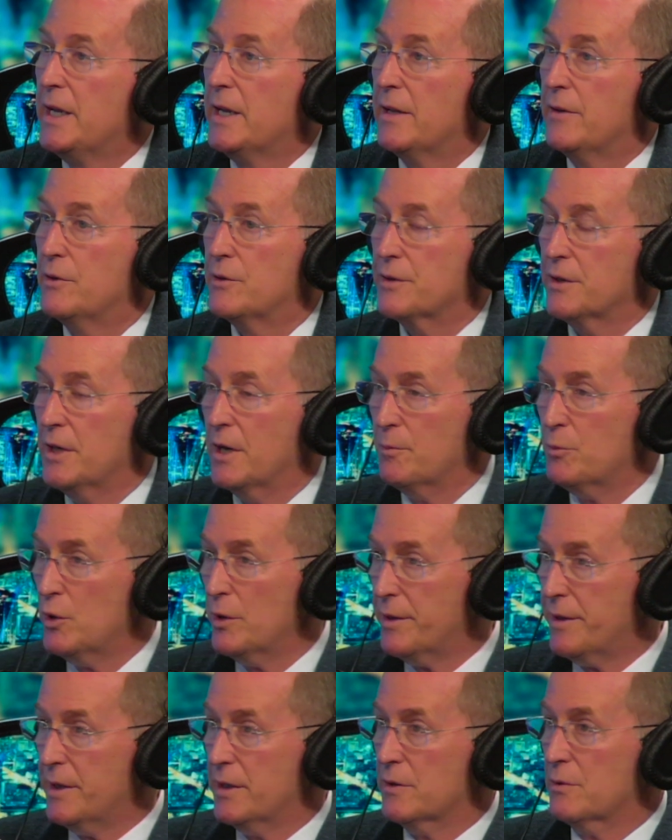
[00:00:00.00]
There's a number
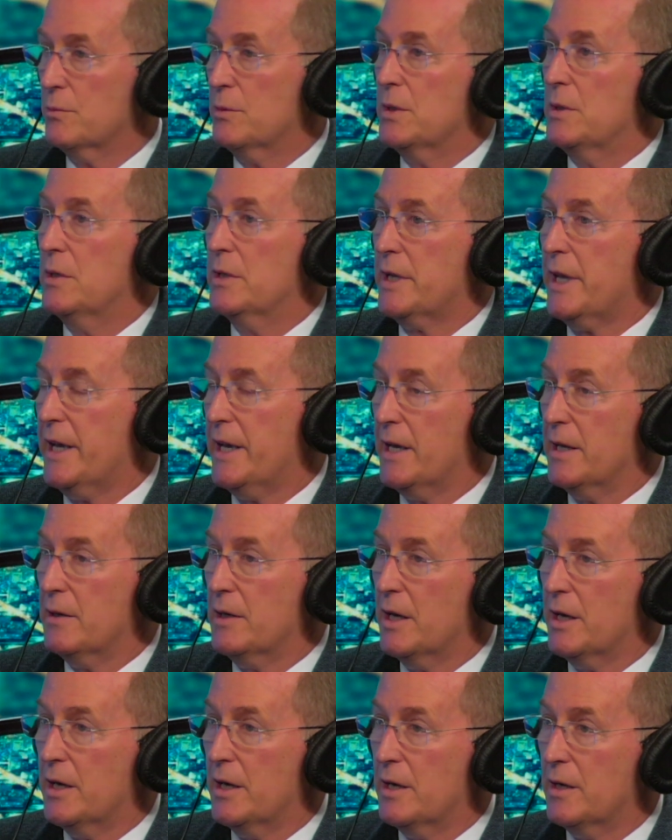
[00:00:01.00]
of things we look at.
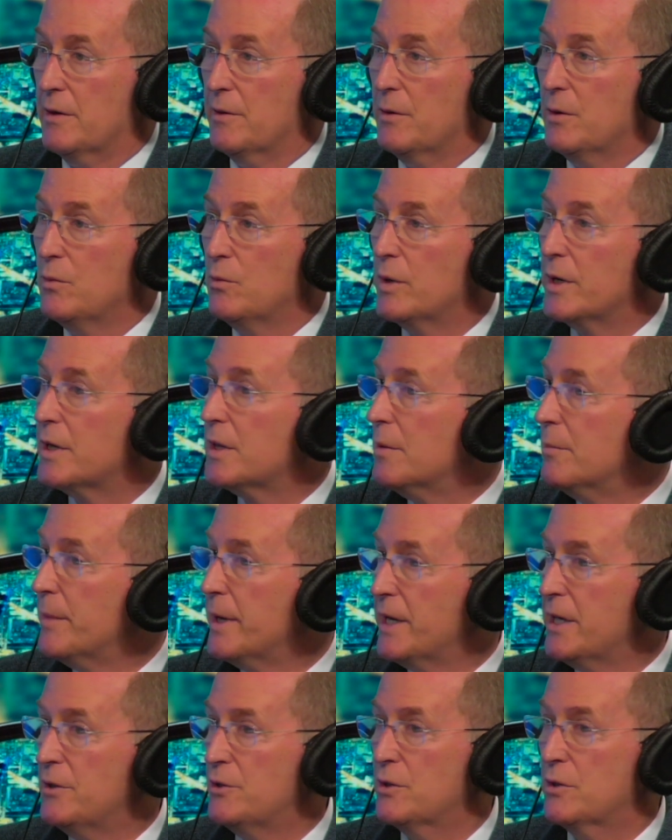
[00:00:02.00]
Uh, one of the
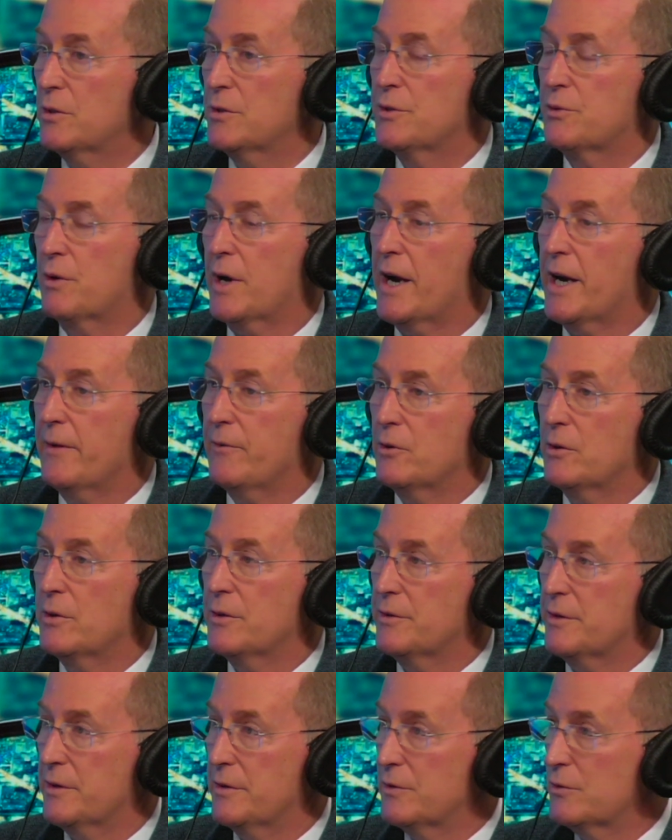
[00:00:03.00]
major
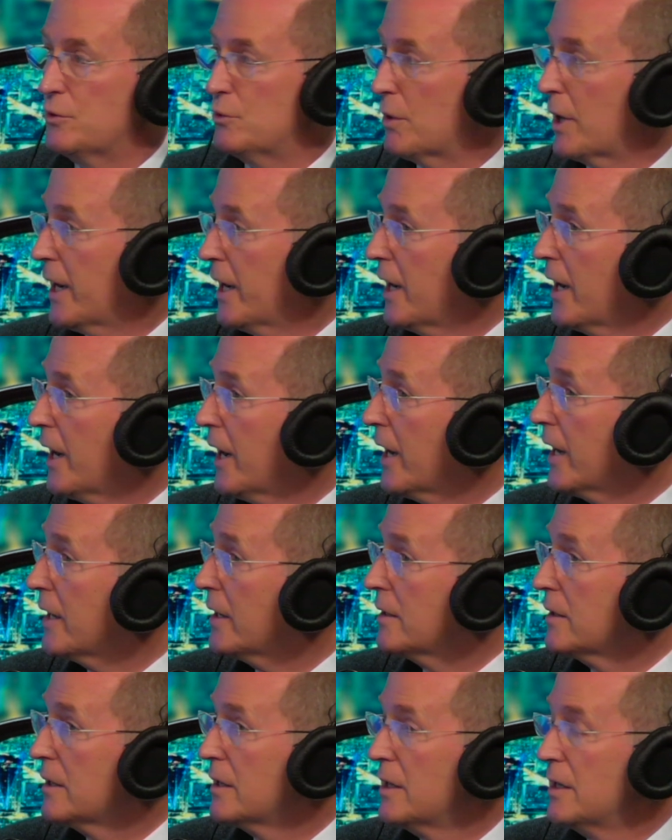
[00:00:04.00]
drivers is dry eye.
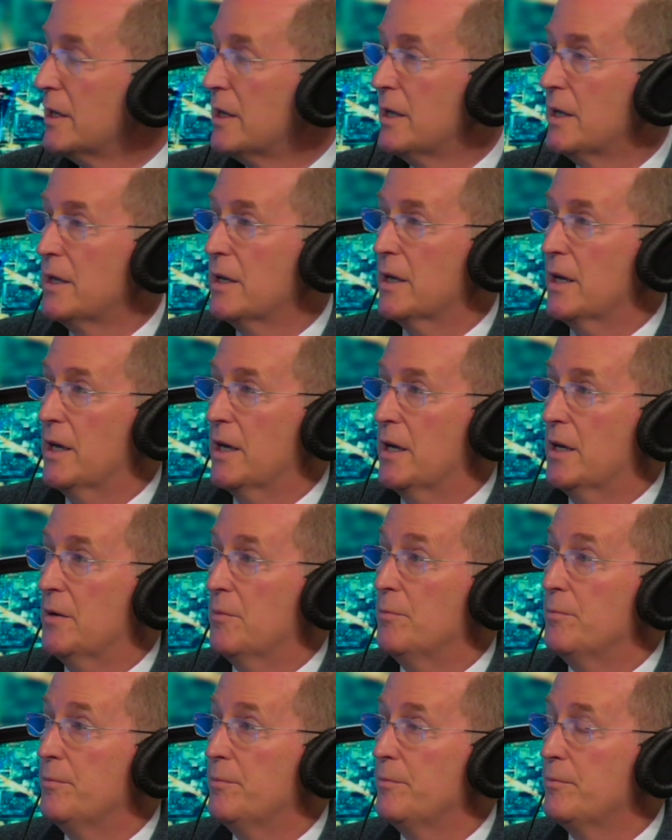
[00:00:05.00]

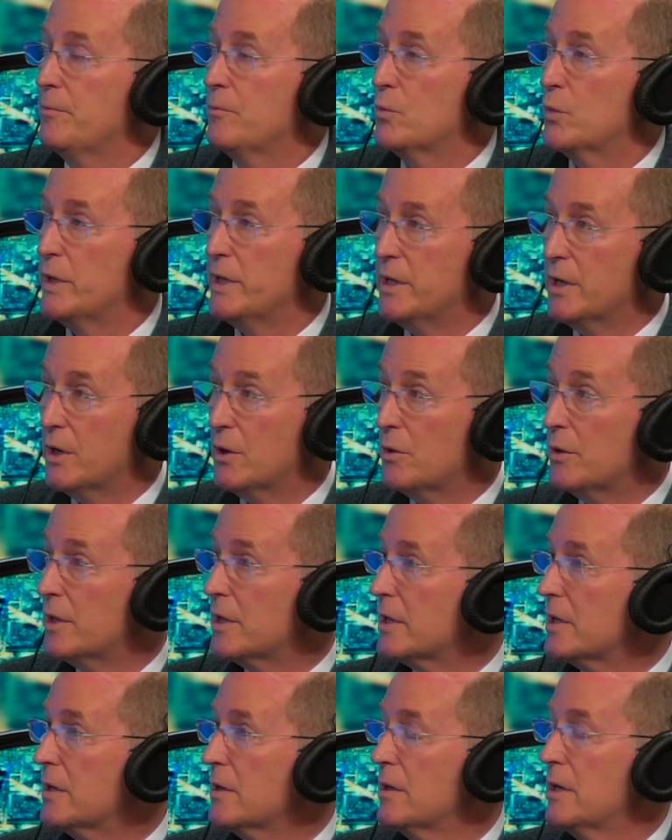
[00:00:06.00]
Um, we know
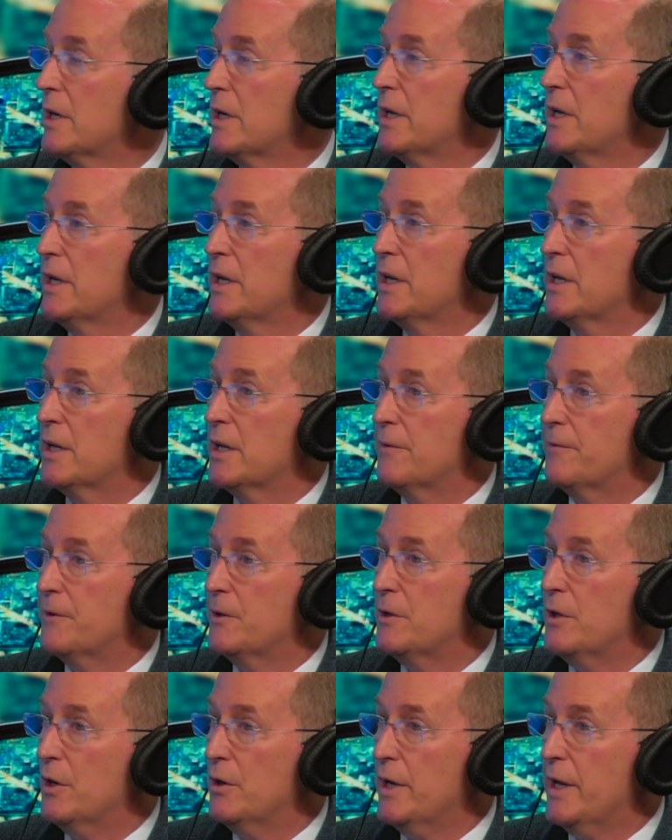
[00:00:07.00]
that if
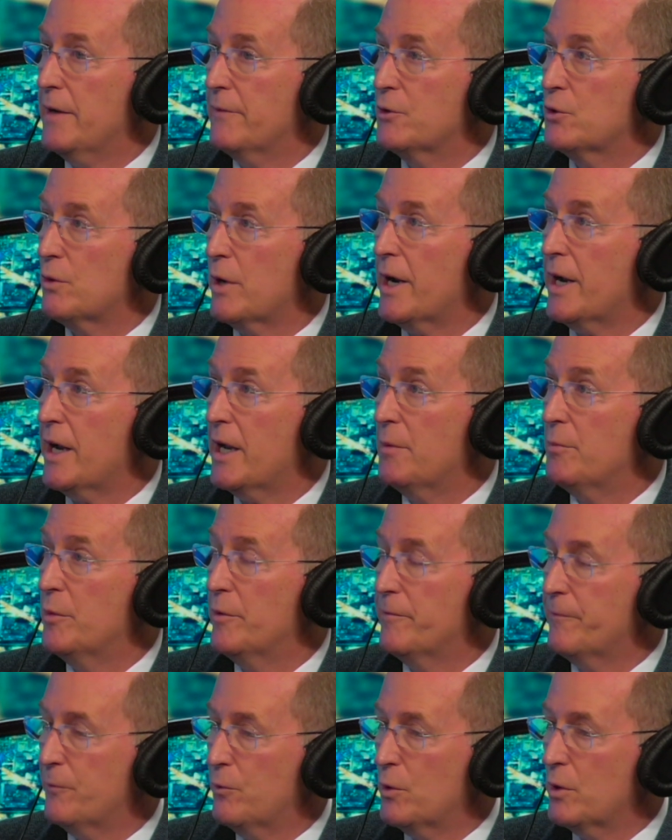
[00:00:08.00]
you don't have dry eye
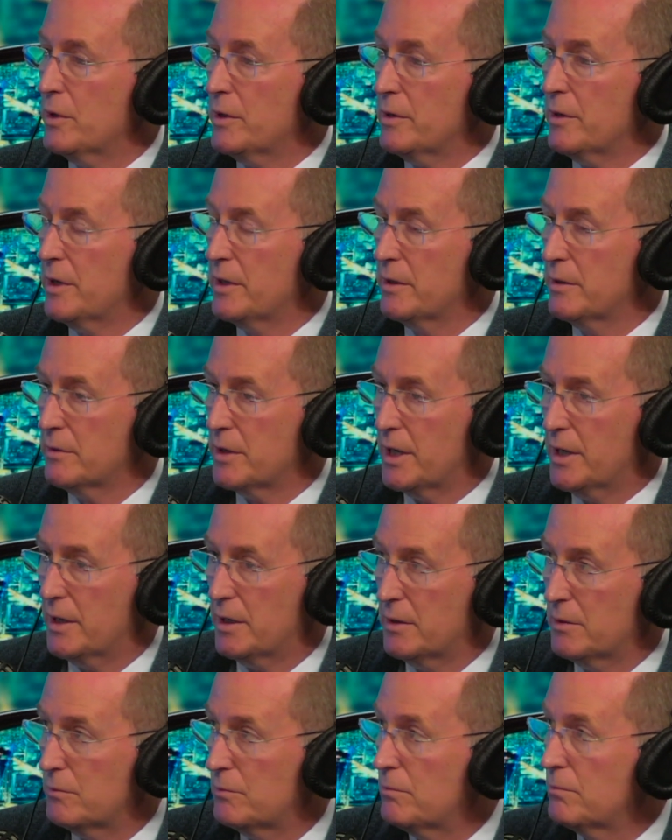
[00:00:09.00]
before
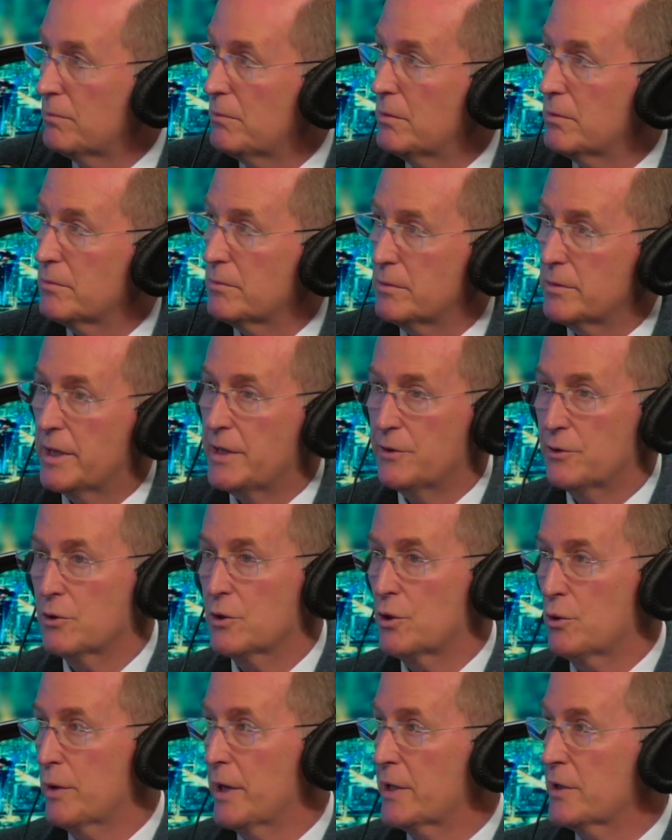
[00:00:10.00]
uh, laser
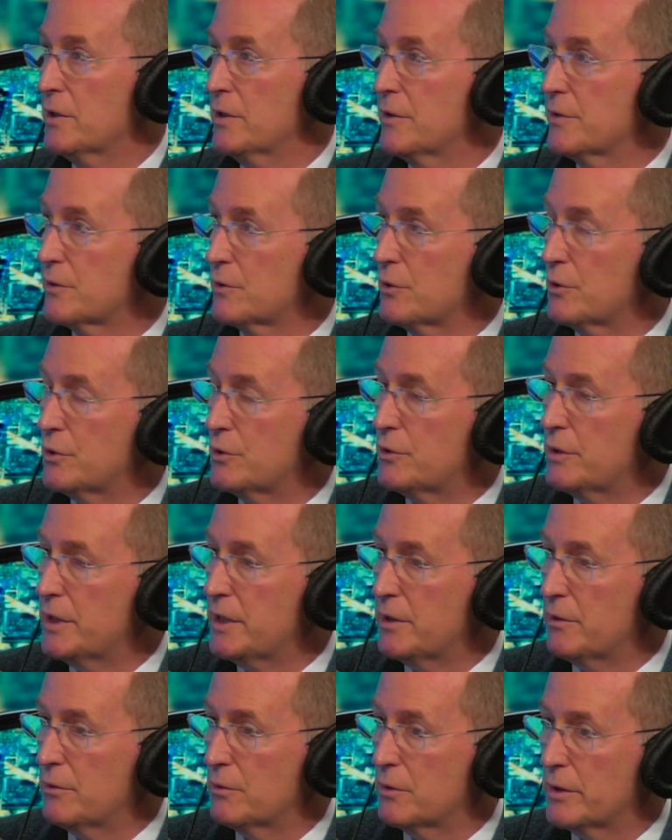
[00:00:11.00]
correction surgery,
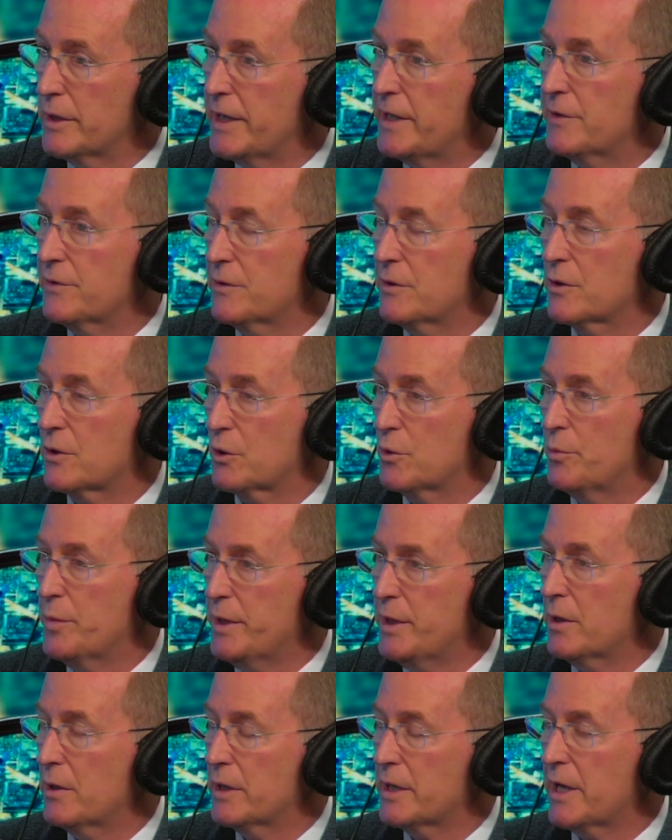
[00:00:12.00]
either LASIK or
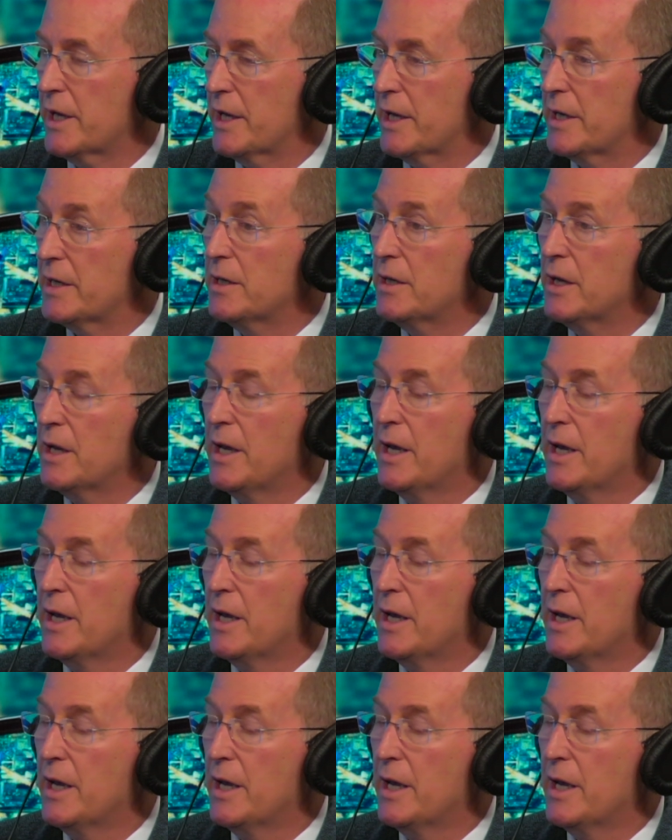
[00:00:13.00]
PRK,